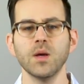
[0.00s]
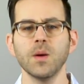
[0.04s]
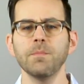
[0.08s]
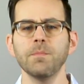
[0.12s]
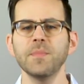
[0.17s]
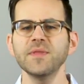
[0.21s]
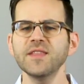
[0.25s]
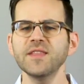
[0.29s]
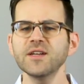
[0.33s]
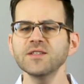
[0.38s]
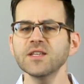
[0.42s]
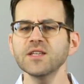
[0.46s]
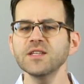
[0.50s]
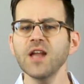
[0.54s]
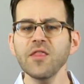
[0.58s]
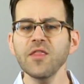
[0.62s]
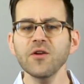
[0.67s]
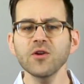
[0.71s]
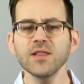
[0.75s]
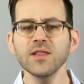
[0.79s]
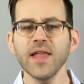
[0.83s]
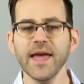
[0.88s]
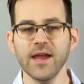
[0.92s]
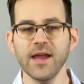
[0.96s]
But there's
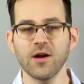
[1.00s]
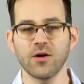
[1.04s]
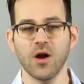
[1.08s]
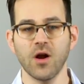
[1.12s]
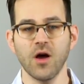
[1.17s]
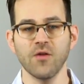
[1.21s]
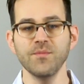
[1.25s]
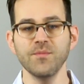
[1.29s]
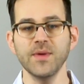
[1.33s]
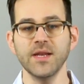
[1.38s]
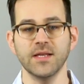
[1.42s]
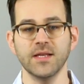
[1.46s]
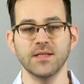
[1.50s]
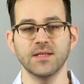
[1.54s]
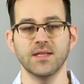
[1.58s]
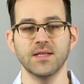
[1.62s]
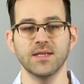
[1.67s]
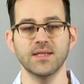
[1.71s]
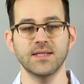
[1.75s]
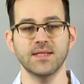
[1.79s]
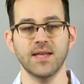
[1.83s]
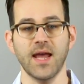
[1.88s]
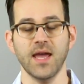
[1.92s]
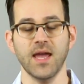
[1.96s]
another layer of meaning to
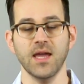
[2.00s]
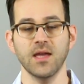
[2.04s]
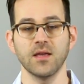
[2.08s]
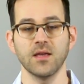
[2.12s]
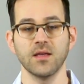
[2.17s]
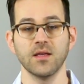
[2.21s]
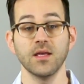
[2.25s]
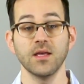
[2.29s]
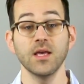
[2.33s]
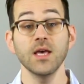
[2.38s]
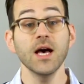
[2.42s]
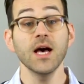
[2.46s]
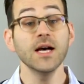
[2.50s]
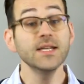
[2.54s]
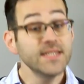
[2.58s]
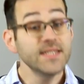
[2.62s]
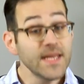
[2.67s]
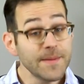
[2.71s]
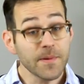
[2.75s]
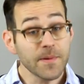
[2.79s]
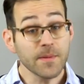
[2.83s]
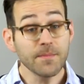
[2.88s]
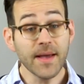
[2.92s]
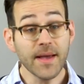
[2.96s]
this day, a
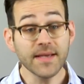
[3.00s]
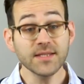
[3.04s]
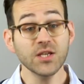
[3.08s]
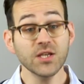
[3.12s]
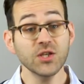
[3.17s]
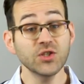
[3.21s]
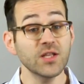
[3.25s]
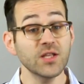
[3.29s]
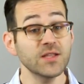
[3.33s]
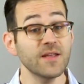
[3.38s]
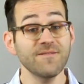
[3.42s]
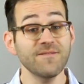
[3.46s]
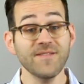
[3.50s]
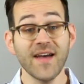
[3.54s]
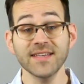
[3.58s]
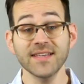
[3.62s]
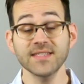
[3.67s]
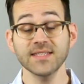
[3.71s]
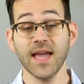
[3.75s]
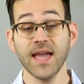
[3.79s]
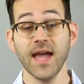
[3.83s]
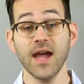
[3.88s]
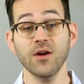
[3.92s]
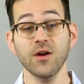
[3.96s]
deeper message that the
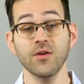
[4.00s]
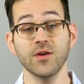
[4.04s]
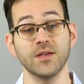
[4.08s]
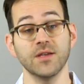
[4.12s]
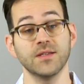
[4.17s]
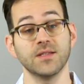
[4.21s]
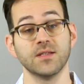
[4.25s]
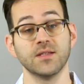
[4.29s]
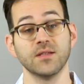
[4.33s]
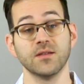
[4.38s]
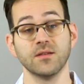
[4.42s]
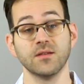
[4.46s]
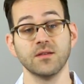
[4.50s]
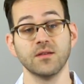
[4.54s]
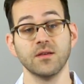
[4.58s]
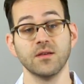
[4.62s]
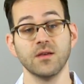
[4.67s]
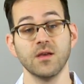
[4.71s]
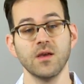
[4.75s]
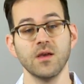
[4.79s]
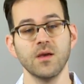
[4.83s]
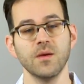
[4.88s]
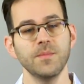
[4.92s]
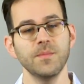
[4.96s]
fast carries.
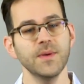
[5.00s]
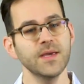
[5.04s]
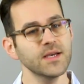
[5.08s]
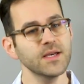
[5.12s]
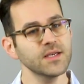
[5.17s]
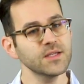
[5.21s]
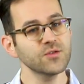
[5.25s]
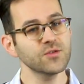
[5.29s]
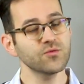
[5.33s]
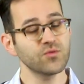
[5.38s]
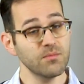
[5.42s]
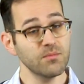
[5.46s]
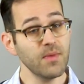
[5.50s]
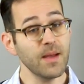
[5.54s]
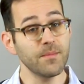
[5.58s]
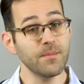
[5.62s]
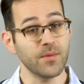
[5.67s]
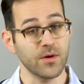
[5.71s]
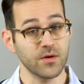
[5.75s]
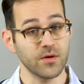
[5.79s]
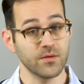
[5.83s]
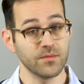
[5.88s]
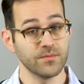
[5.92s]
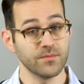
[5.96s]
Because
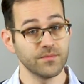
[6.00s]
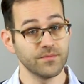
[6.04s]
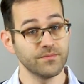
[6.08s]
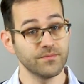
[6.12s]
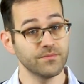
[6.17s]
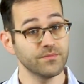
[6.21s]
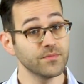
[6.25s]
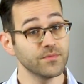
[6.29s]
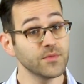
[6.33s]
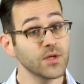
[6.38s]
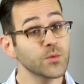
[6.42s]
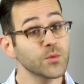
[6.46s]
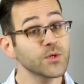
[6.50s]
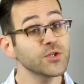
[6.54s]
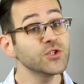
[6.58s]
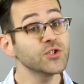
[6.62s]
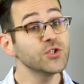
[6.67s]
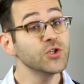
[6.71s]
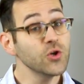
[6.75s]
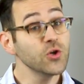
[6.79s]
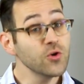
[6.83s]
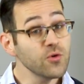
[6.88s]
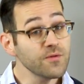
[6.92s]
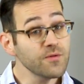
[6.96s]
remember, there were
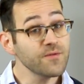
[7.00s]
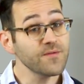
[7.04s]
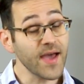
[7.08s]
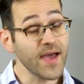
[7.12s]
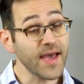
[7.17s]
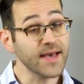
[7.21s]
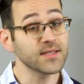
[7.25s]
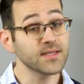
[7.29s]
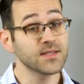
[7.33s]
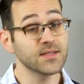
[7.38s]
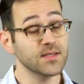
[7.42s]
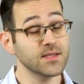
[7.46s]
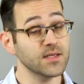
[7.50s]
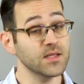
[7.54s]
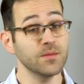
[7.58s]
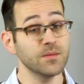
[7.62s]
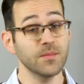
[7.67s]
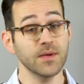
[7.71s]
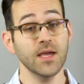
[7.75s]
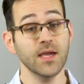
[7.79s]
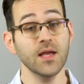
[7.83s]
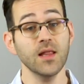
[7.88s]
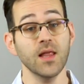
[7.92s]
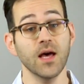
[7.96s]
2 fasts in the
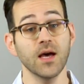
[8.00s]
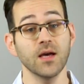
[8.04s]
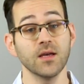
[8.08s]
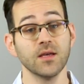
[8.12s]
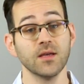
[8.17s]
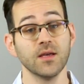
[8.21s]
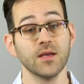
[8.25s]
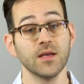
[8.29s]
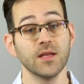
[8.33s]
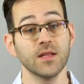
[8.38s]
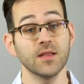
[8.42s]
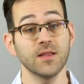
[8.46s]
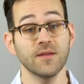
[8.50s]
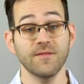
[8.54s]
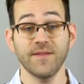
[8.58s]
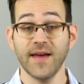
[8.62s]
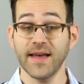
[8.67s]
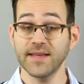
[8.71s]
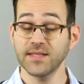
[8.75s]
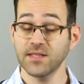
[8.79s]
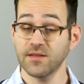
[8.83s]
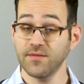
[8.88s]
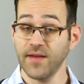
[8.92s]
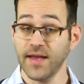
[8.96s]
Megillah, the
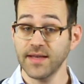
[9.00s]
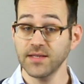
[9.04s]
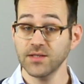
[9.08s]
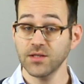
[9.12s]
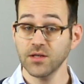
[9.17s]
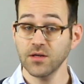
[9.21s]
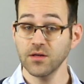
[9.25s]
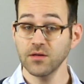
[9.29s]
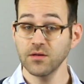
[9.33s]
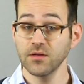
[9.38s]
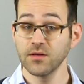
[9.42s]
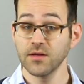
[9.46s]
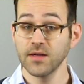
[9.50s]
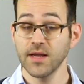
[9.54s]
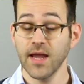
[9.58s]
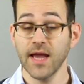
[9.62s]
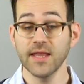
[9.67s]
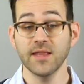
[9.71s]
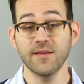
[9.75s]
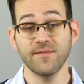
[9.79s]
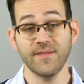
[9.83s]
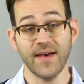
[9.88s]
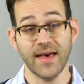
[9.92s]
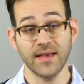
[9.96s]
fast of Esther
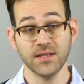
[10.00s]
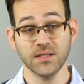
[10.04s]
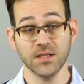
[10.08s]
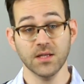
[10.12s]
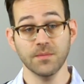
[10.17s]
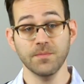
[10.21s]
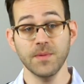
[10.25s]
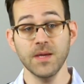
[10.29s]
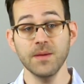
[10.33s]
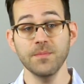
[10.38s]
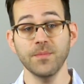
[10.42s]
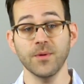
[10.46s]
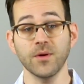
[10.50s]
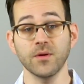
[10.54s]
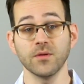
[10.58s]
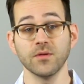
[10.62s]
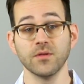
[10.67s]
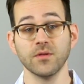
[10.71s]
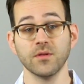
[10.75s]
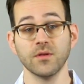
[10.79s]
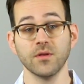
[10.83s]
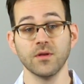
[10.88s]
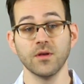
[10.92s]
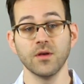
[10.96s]
and the fast of the people.
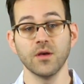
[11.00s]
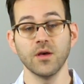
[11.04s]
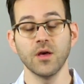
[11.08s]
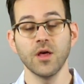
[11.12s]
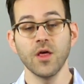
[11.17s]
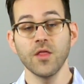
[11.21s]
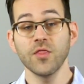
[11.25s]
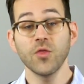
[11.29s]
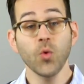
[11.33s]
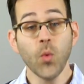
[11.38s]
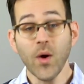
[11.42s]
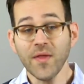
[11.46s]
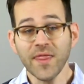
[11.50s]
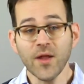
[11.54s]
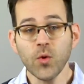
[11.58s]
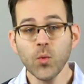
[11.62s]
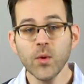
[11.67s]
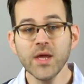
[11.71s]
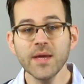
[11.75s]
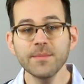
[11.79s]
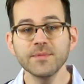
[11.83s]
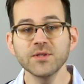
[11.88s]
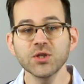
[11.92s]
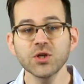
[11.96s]
The one that
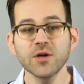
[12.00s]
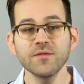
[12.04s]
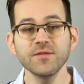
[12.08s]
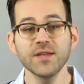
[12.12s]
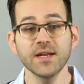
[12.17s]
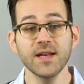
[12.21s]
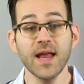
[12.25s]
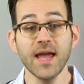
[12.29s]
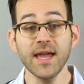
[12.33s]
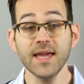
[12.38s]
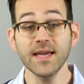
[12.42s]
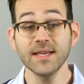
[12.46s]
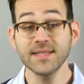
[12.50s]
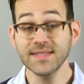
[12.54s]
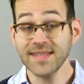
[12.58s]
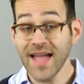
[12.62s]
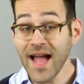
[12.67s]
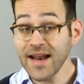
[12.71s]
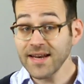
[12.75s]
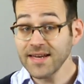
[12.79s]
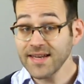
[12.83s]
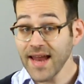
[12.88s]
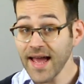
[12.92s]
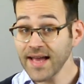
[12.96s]
we observe today is
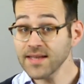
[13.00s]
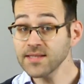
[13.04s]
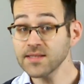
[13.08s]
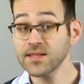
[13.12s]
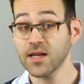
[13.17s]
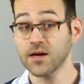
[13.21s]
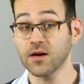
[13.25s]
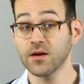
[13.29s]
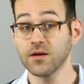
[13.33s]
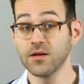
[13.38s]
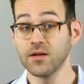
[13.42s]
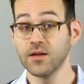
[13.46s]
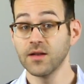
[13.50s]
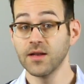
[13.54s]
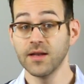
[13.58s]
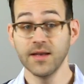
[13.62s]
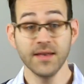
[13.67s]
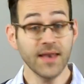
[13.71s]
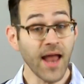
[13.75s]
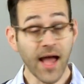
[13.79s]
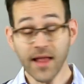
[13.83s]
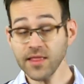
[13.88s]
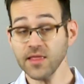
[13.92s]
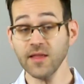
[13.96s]
Taanit Esther,
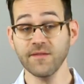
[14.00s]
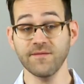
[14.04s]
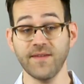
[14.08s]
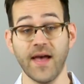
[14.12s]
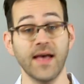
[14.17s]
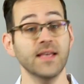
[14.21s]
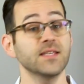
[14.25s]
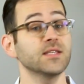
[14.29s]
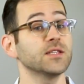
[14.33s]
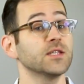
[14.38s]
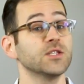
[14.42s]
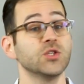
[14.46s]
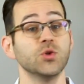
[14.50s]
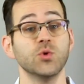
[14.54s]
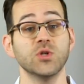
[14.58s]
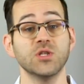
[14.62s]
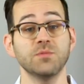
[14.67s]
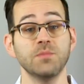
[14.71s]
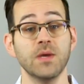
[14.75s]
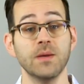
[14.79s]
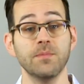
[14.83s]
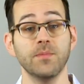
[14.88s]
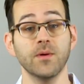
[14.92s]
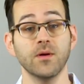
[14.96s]
not the fast of the
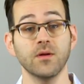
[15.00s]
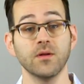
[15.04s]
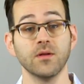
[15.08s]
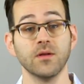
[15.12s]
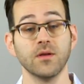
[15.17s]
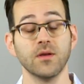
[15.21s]
Jewish people,